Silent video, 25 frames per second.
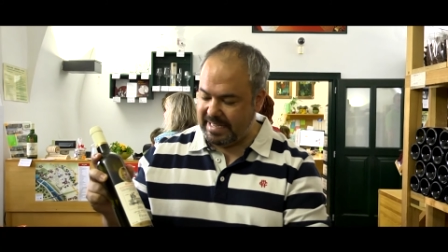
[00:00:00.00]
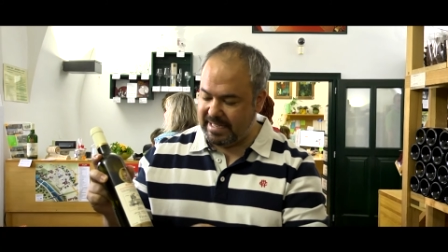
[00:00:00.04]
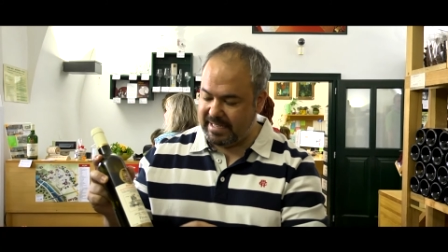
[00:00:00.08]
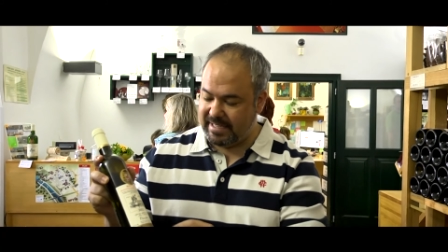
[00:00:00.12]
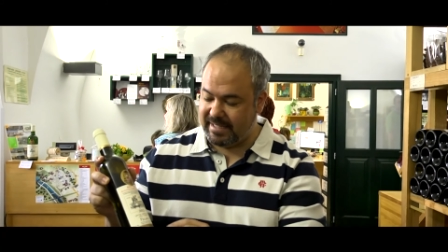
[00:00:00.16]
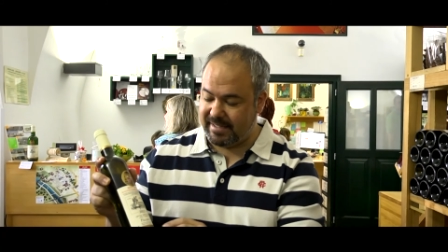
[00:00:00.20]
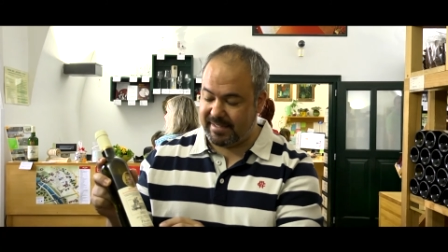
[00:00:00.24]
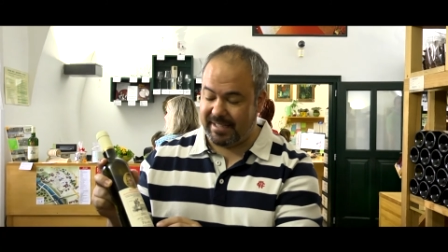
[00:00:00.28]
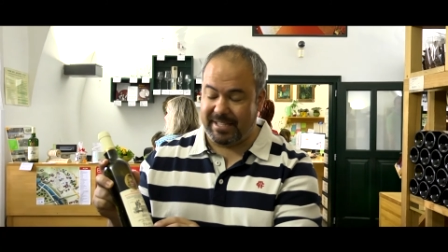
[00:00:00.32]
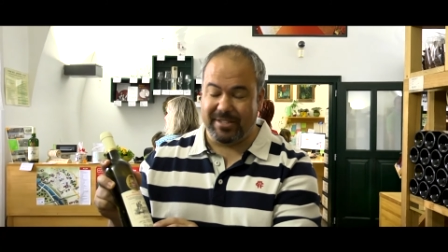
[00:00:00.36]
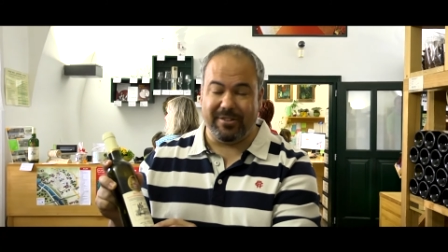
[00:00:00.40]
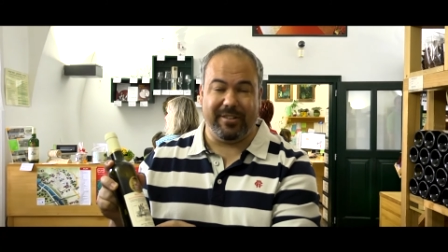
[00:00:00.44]

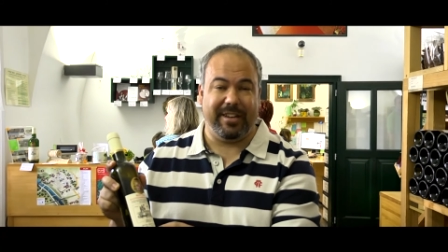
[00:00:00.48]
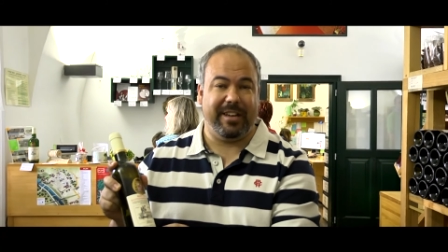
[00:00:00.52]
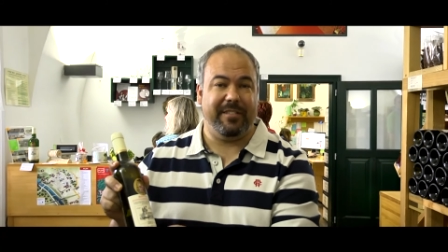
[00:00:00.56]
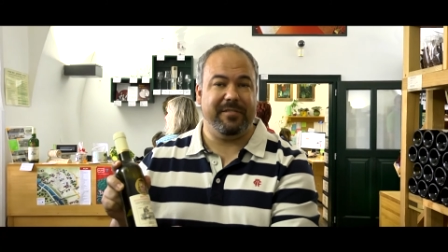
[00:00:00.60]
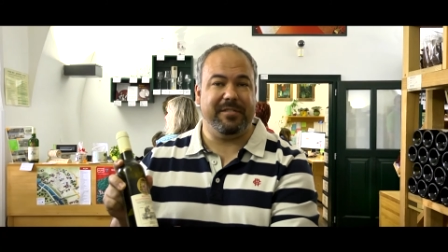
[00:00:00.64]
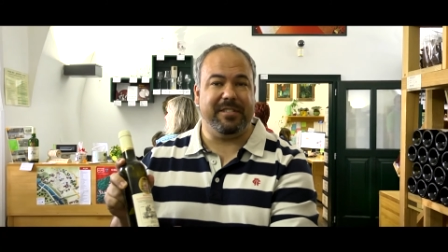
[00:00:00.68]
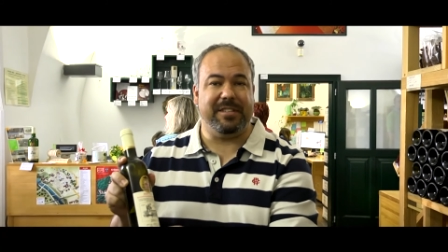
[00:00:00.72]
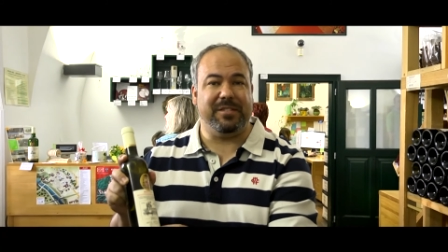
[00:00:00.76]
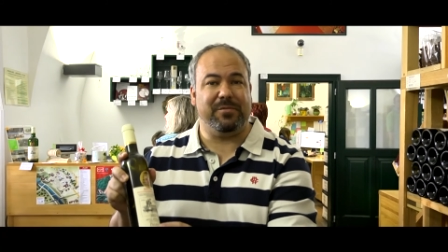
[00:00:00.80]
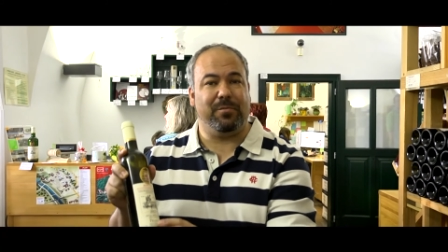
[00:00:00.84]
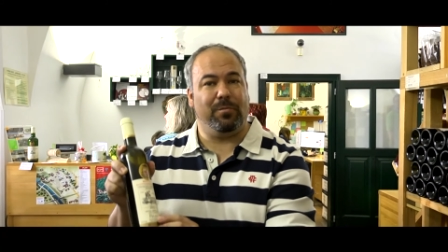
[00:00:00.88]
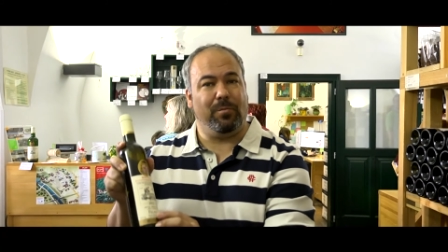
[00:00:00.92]
is that you have
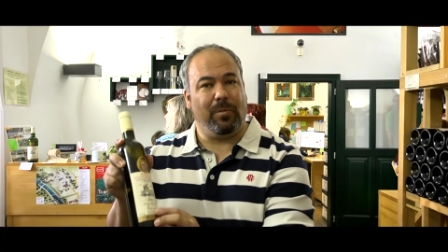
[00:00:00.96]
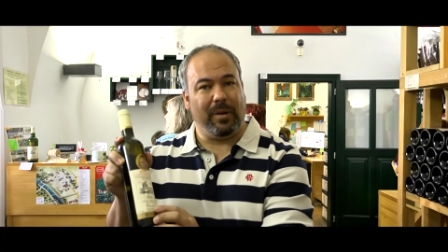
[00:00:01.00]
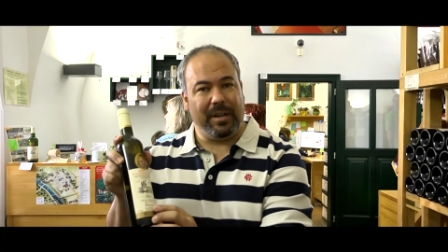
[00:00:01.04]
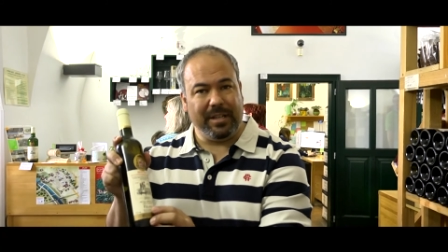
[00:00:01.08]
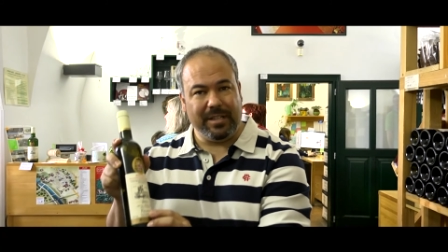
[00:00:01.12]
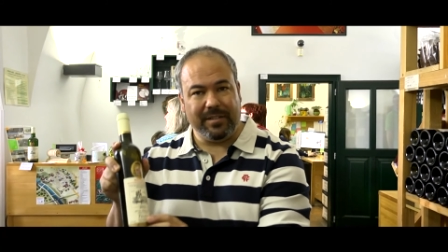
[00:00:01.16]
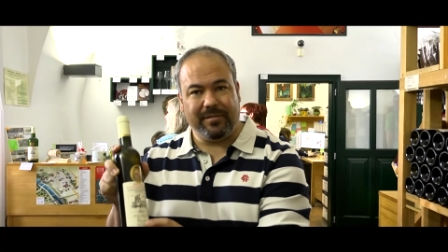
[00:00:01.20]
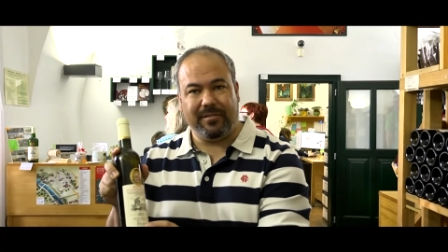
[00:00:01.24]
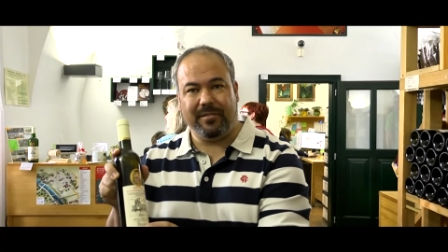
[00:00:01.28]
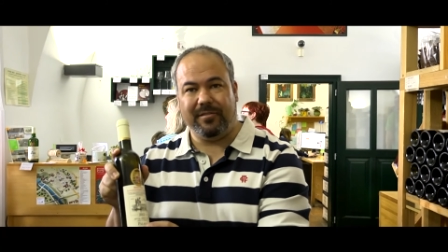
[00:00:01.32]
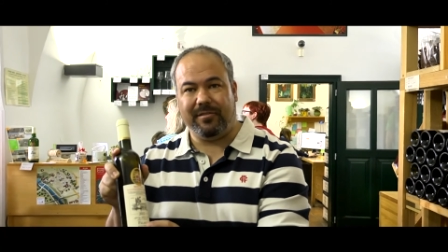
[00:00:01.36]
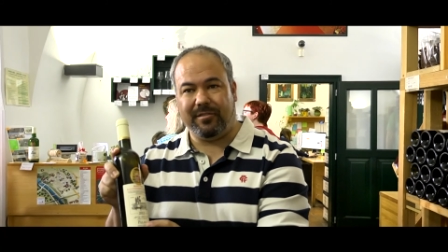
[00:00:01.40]
these
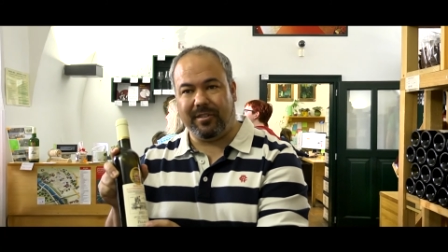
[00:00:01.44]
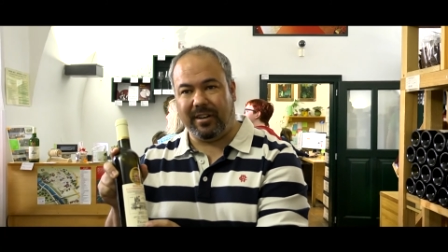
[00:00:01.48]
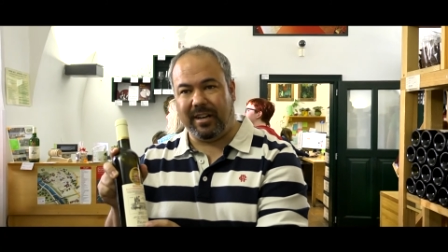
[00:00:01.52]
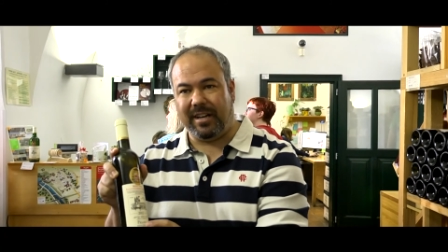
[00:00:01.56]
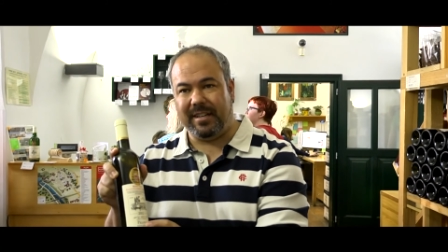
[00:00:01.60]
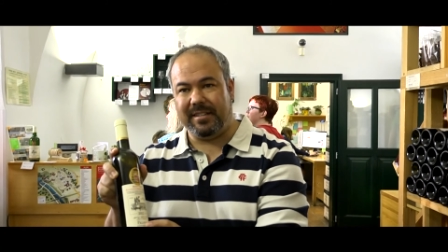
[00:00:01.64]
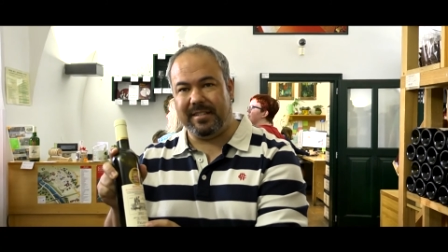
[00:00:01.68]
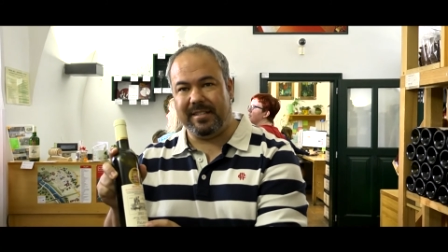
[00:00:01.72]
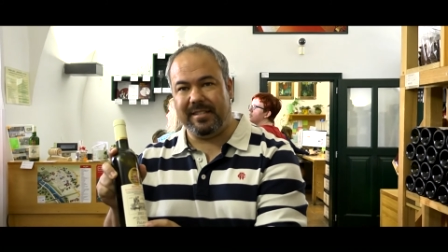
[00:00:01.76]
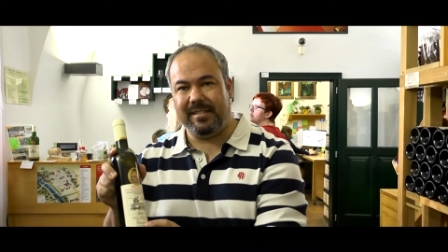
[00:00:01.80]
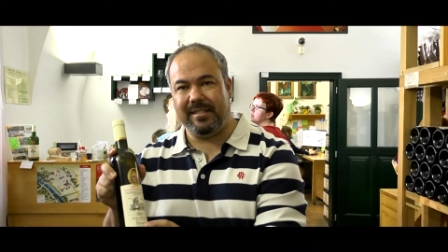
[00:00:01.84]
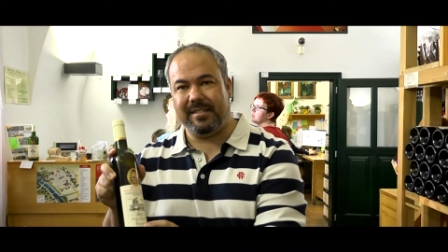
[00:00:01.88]
wonderful
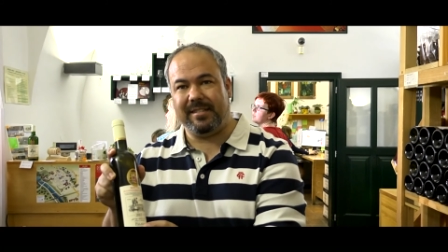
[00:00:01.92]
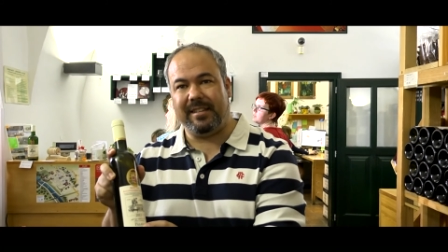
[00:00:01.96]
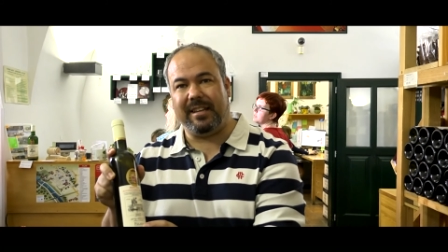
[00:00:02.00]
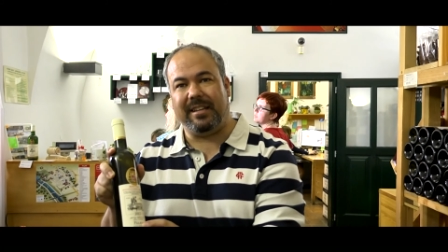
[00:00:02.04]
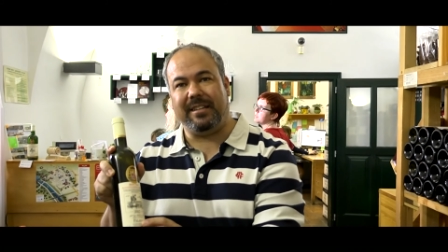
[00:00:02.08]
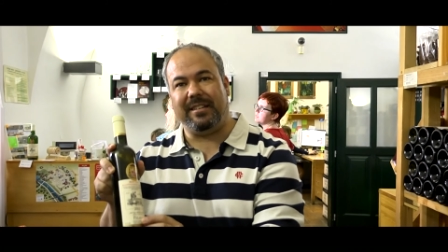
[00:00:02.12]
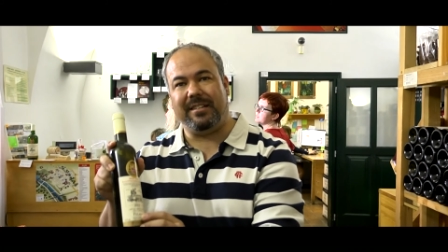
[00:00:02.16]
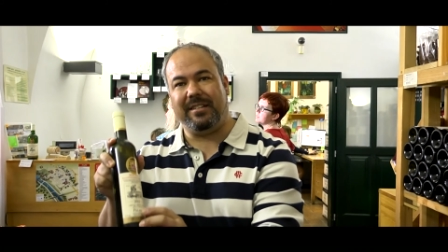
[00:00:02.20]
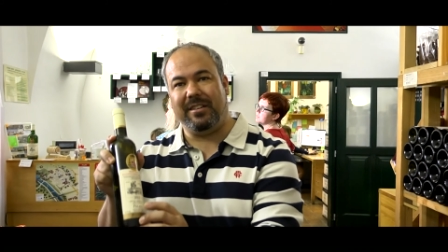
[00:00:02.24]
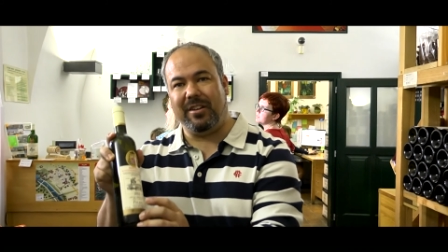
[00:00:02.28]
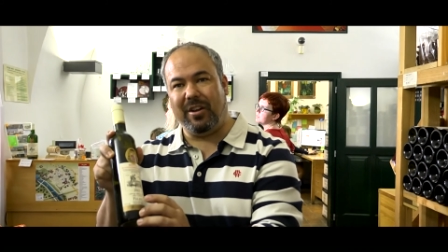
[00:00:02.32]
varieties that